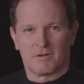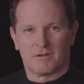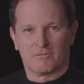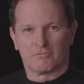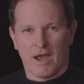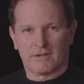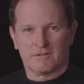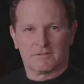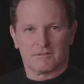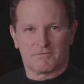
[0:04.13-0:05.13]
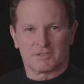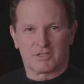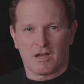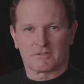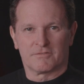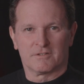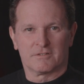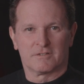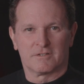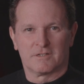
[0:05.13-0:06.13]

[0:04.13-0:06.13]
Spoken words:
a writer, a photographer,